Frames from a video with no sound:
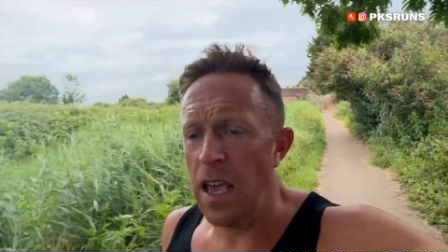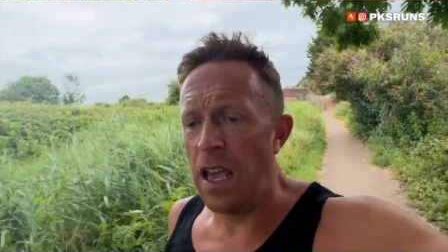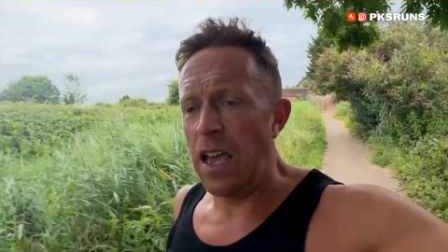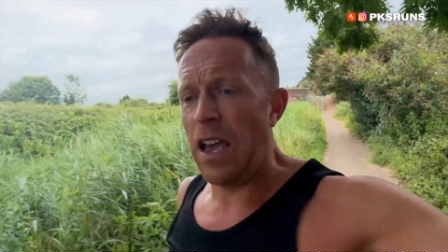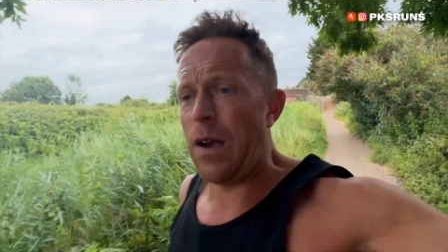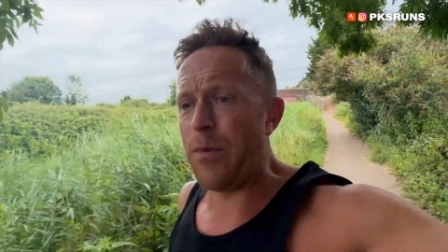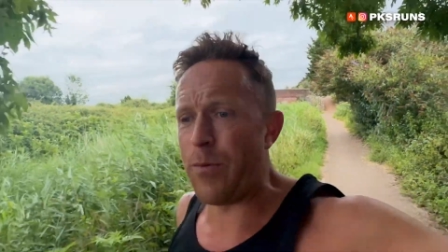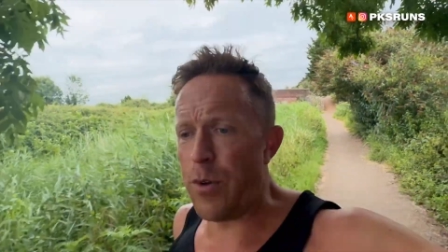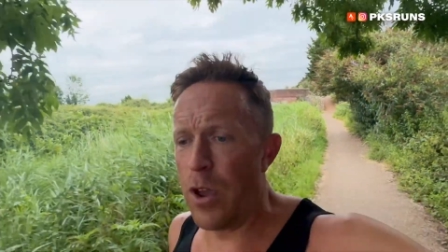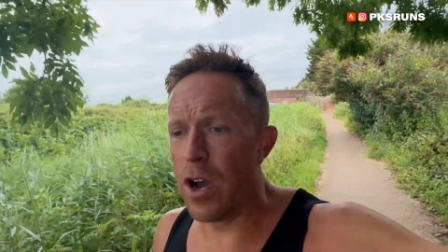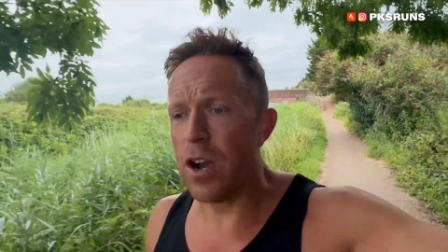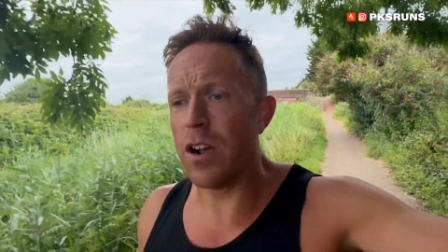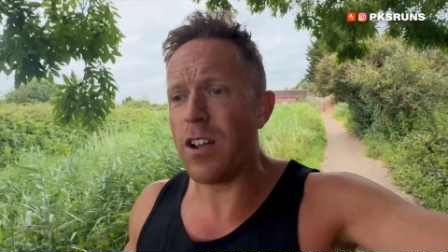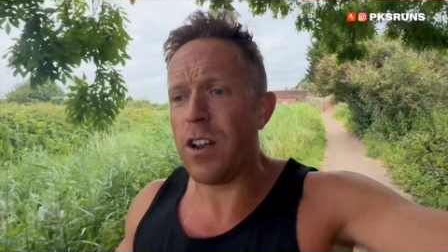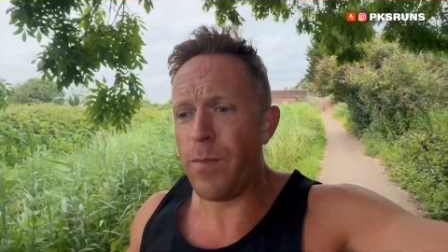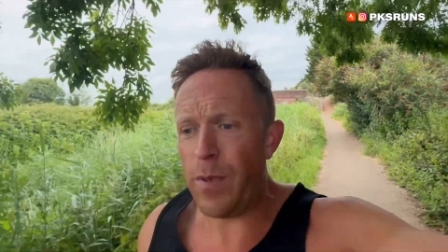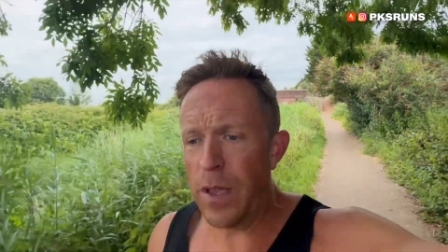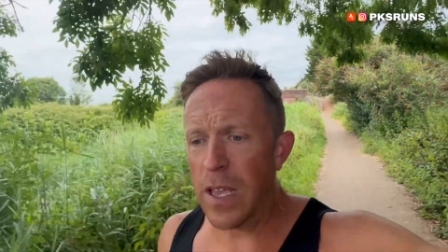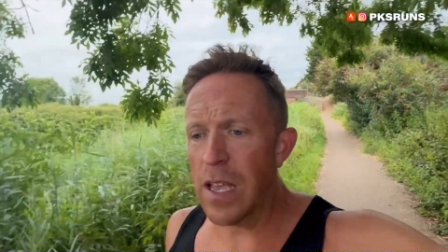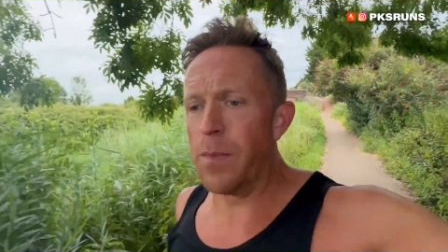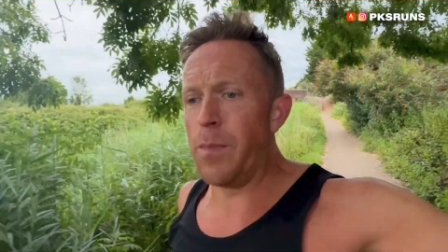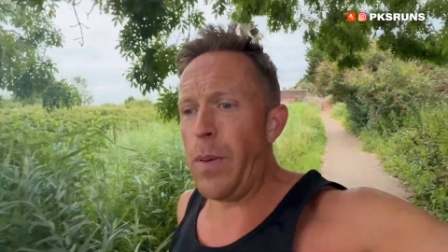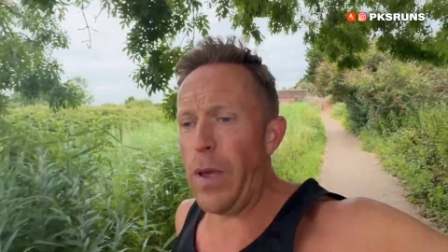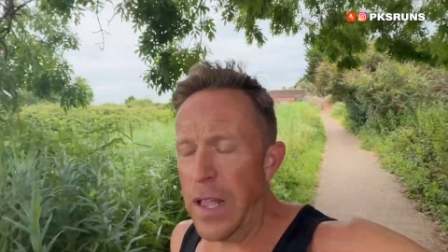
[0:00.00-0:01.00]
and we are going to be
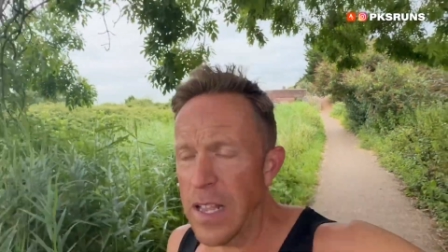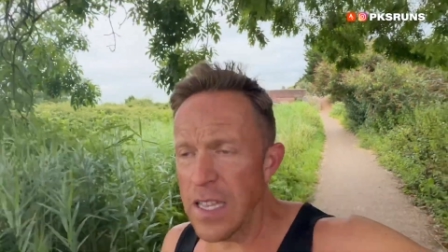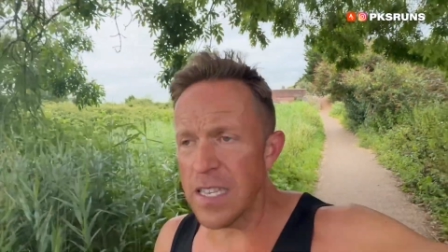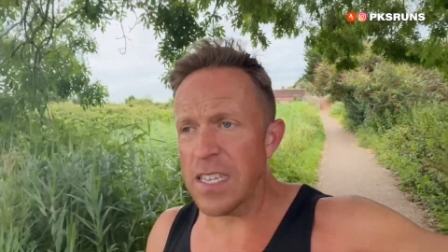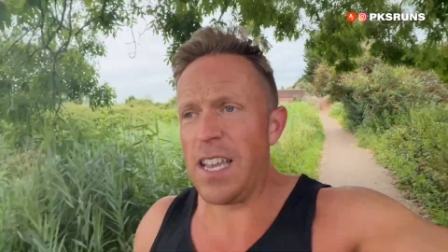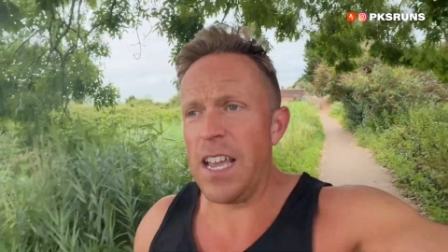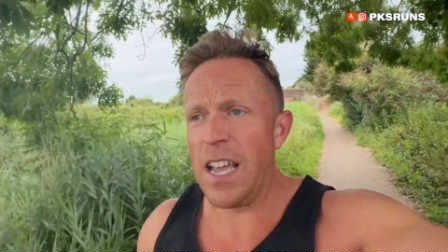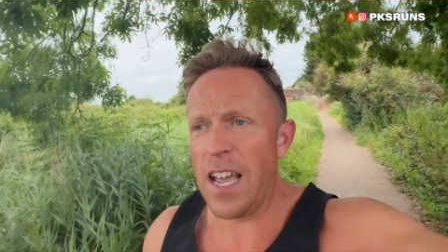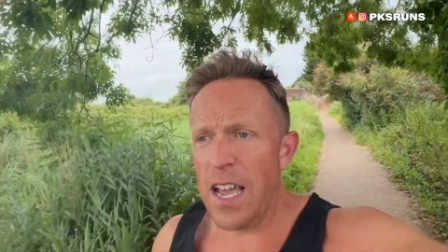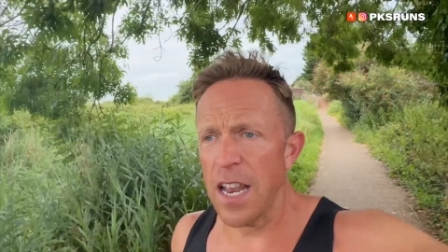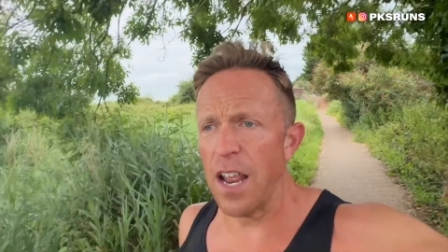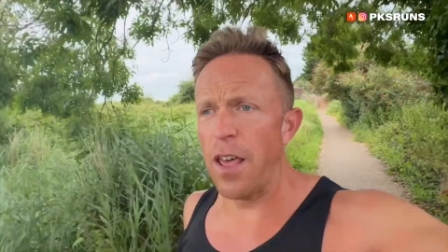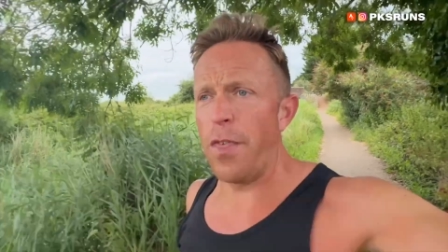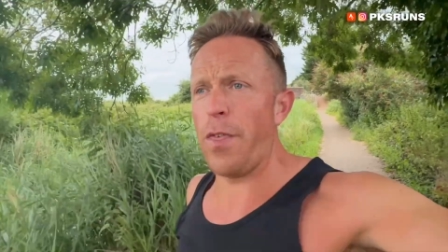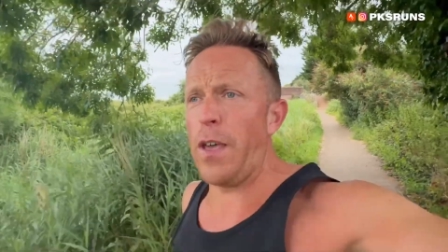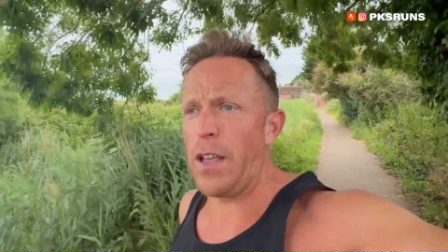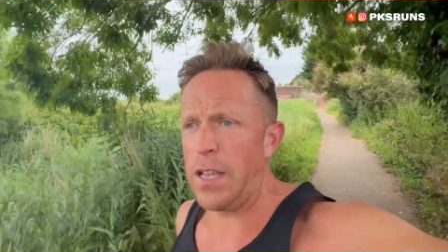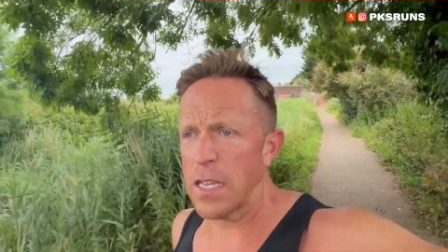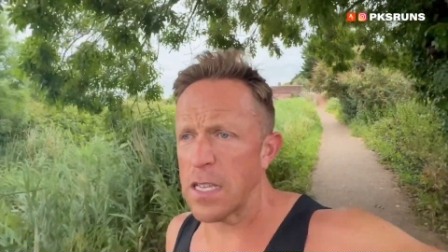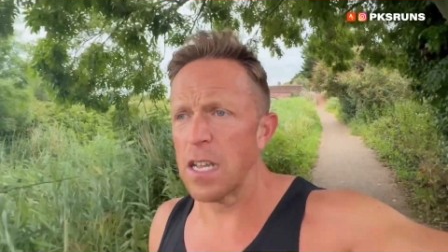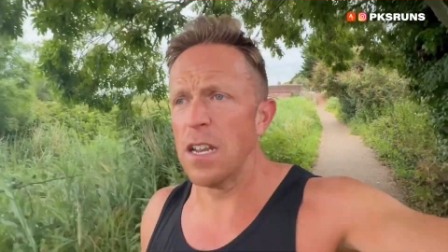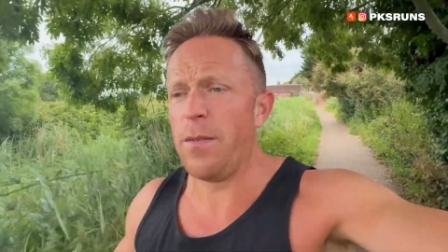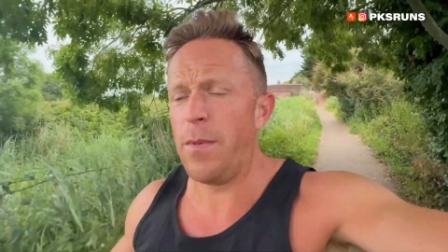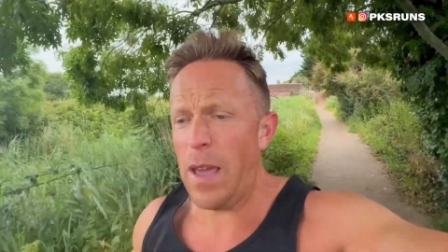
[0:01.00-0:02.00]
competing, and I think
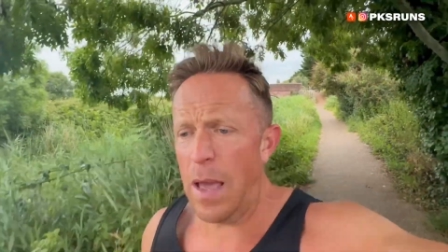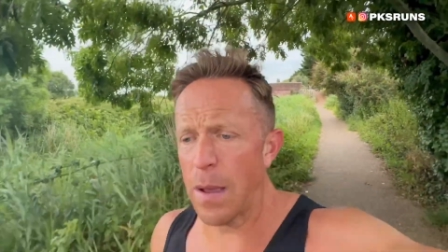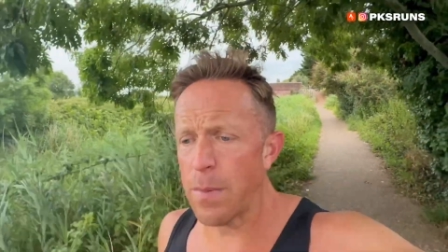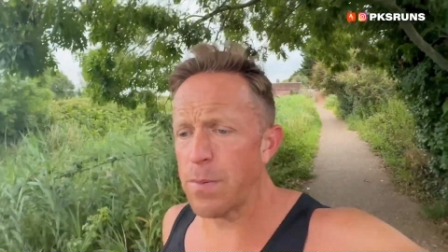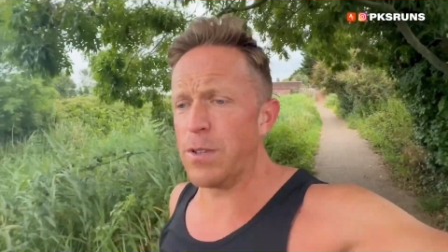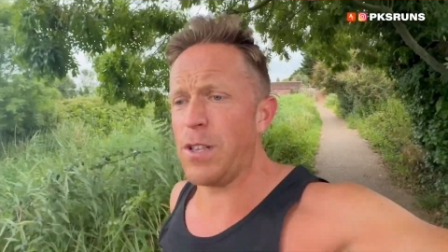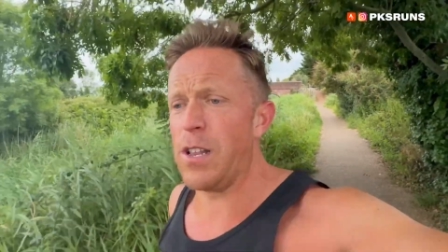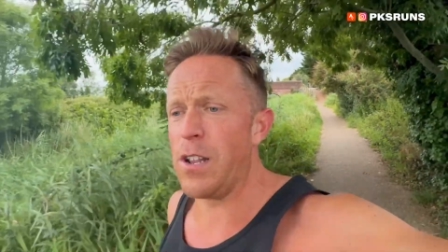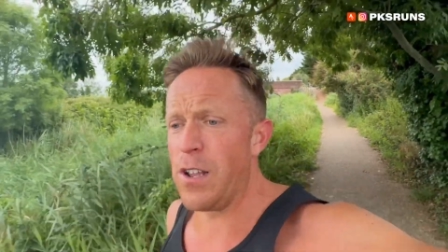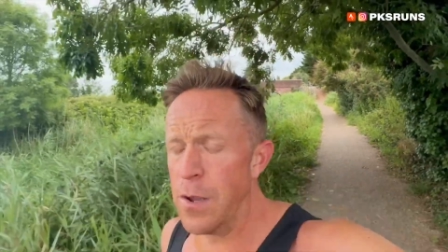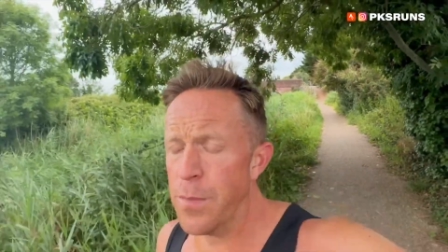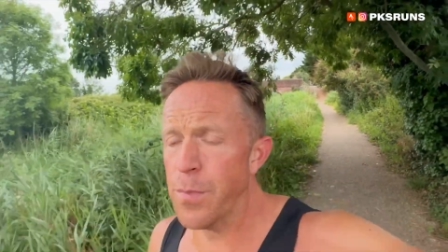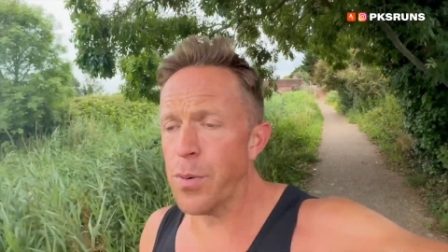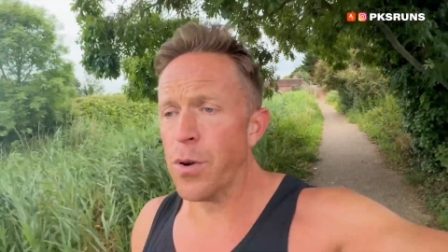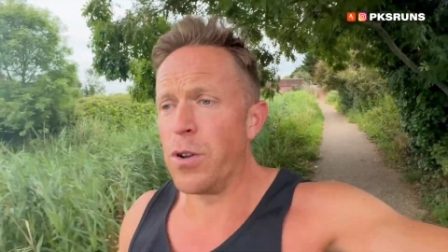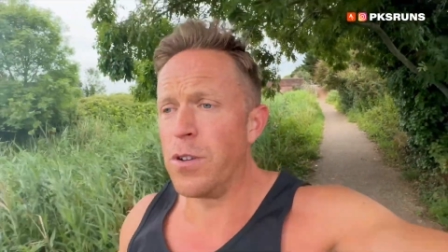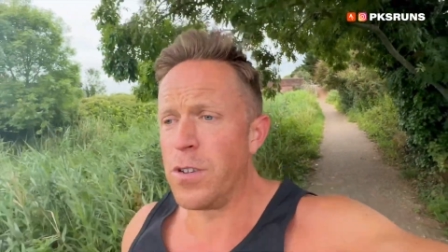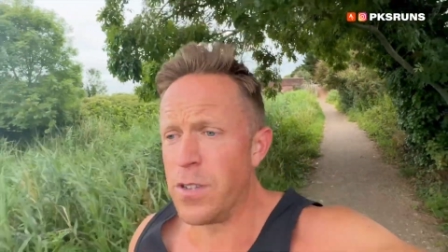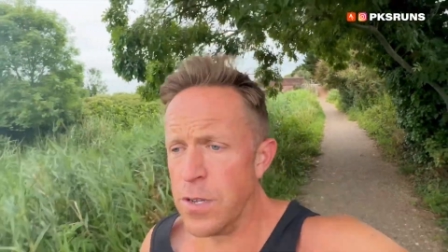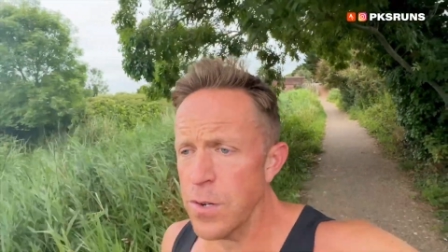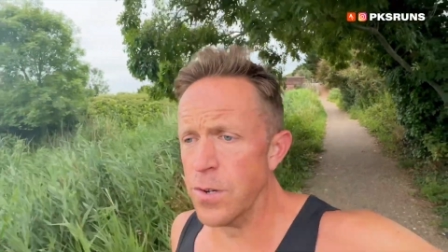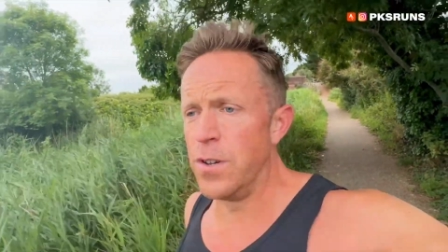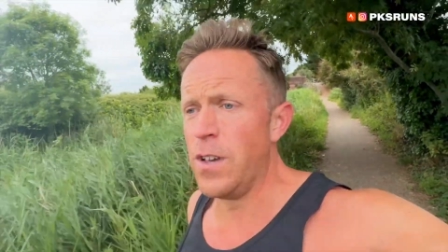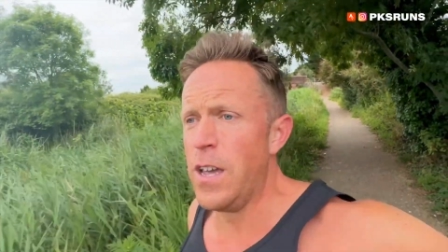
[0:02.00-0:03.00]
it's going to be absolutely
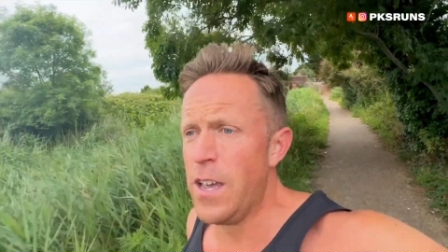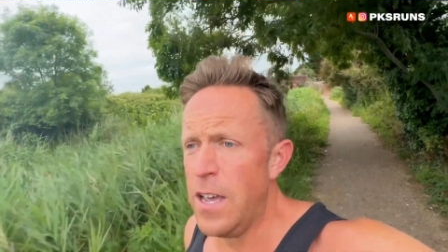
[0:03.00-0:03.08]
brutal.